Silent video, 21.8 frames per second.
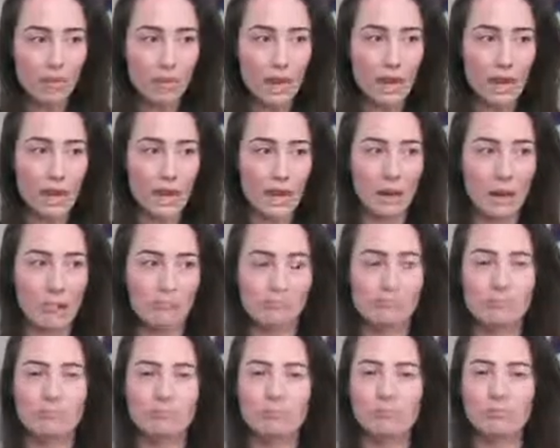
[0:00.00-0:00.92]

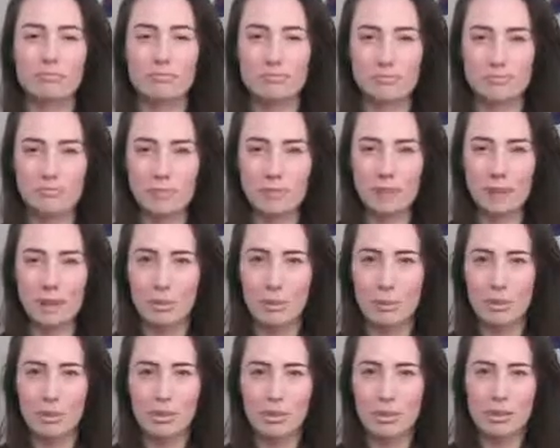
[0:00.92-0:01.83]
I'm
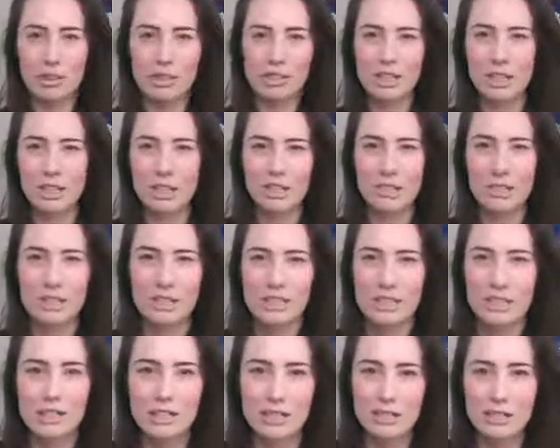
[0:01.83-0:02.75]
also just going to address
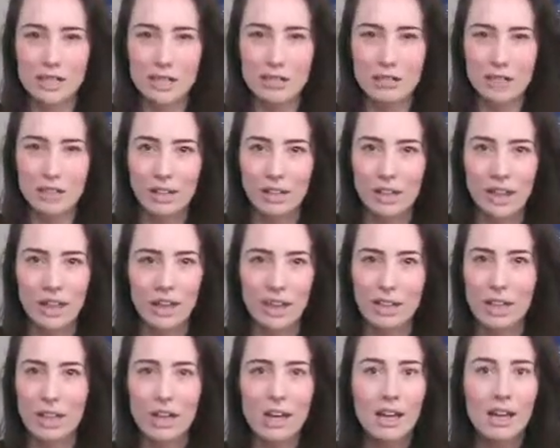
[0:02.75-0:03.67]
this because I feel
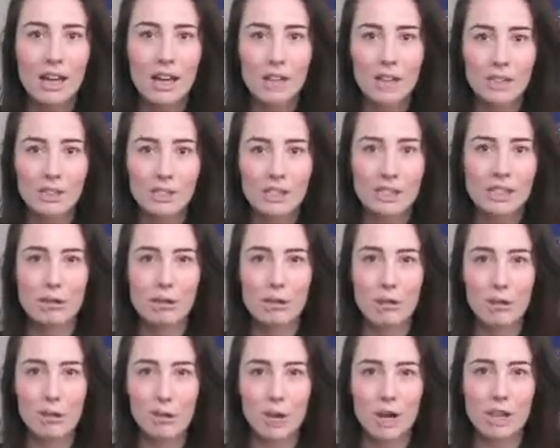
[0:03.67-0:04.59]
like there's
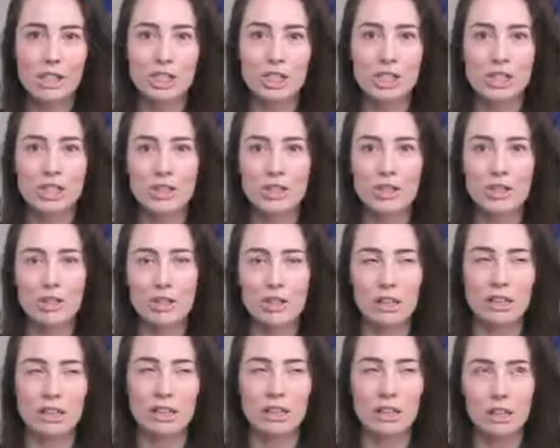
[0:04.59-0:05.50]
someone watching that's
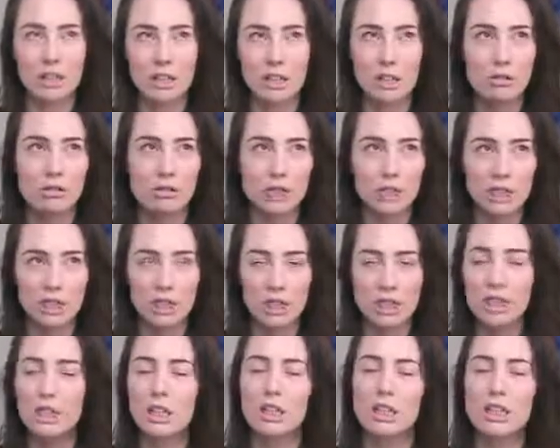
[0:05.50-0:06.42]
going, oh, coaching.
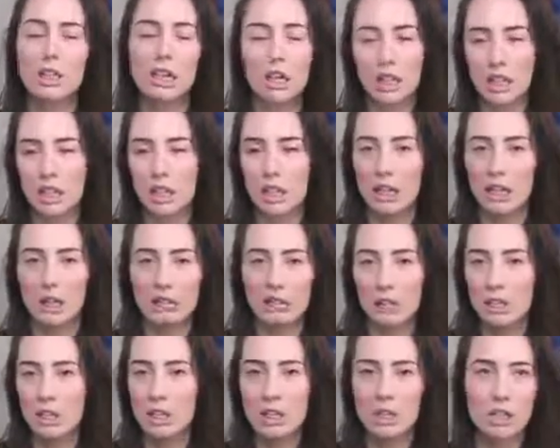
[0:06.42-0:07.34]
I know
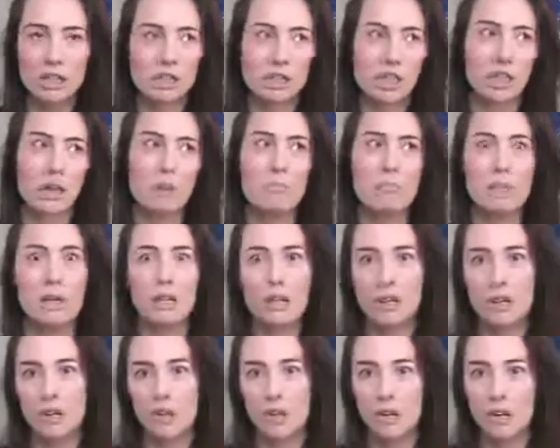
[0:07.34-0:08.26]
there's like a
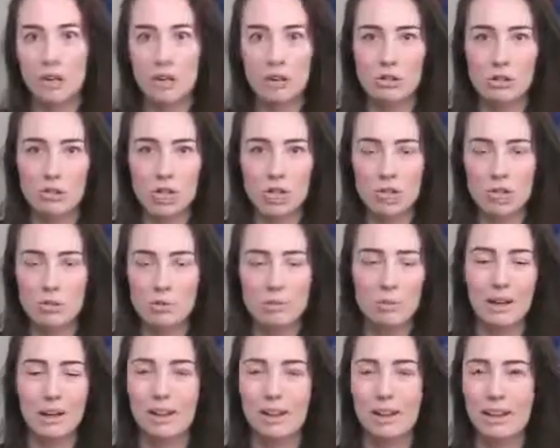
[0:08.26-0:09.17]
million different coaches,
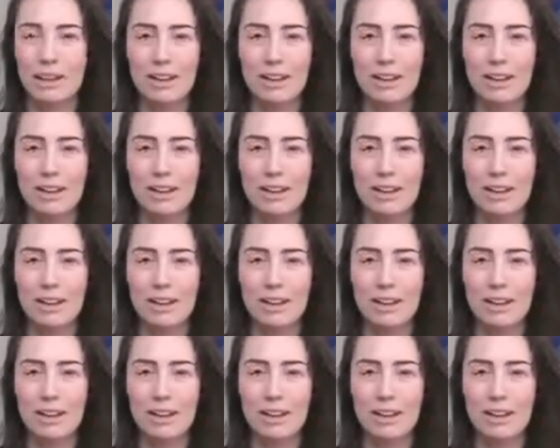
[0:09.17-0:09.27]
but